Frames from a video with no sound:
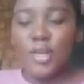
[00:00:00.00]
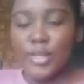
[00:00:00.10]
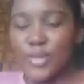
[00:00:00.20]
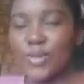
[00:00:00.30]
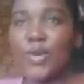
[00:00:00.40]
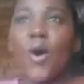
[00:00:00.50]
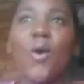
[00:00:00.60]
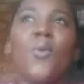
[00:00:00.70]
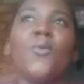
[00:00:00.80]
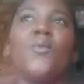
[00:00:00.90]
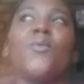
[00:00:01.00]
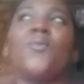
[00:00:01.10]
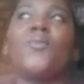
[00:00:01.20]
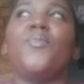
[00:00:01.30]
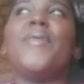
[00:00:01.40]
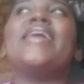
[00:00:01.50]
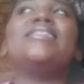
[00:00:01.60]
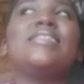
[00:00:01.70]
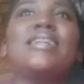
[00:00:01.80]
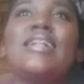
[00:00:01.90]
So
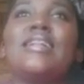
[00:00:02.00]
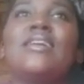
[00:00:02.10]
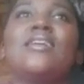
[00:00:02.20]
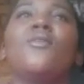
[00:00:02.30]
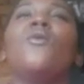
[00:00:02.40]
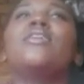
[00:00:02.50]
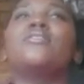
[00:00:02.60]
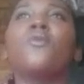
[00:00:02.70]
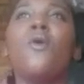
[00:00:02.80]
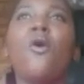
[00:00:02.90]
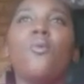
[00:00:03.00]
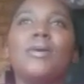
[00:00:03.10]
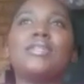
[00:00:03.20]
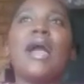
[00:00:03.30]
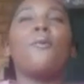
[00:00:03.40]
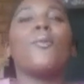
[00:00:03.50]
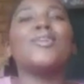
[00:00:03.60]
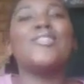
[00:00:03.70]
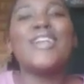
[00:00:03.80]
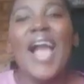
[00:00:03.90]
basically, all in all, what I
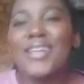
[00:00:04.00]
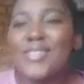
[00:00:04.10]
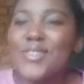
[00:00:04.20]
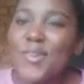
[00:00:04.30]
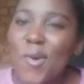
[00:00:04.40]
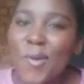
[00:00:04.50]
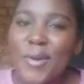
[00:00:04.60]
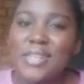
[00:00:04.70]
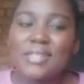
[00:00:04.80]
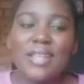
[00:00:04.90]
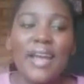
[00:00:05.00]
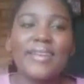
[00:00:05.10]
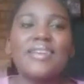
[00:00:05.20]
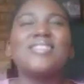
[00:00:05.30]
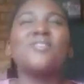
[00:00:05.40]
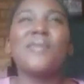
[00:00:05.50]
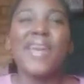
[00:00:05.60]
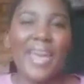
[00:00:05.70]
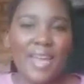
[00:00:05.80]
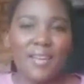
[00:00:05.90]
want you guys to know is that it's
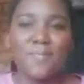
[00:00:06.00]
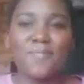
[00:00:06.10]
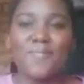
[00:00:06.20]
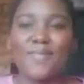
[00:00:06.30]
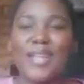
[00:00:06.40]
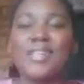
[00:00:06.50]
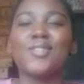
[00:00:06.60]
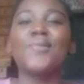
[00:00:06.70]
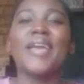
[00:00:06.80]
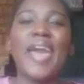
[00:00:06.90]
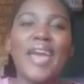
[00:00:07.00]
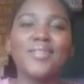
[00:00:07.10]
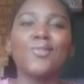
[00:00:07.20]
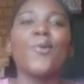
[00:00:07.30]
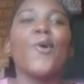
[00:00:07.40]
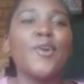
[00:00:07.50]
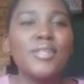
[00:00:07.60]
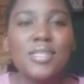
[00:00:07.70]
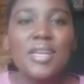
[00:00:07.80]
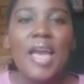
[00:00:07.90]
okay. It's okay to
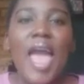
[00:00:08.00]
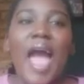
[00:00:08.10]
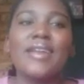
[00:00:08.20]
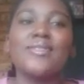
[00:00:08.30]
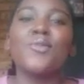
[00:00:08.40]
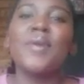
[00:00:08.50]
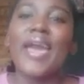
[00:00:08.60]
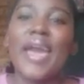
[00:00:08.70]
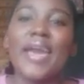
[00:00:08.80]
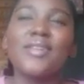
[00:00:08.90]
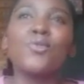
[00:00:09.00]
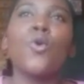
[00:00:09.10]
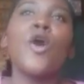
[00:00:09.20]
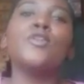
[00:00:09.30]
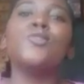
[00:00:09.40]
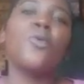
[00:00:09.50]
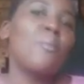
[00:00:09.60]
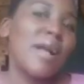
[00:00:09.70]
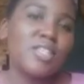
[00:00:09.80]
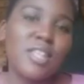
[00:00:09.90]
hurt. And it's okay to hurt so
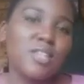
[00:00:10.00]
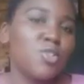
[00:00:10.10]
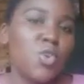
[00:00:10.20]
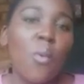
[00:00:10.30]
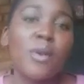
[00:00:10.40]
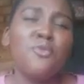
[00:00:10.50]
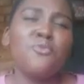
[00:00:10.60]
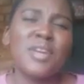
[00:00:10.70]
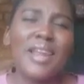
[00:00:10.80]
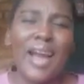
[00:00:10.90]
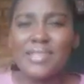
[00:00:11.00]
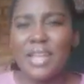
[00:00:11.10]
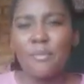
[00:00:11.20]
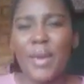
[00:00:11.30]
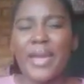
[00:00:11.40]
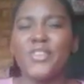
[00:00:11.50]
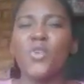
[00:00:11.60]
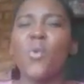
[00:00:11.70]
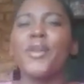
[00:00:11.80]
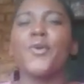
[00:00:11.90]
much that you don't want to realize that pain. You
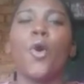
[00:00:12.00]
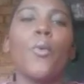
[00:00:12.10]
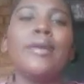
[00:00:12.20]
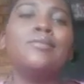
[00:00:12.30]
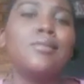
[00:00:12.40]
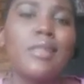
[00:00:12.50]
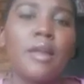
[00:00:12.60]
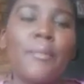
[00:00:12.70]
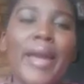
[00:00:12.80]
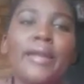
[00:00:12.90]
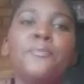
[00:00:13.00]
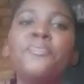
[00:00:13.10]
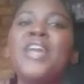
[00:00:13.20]
don't want to go into that pain.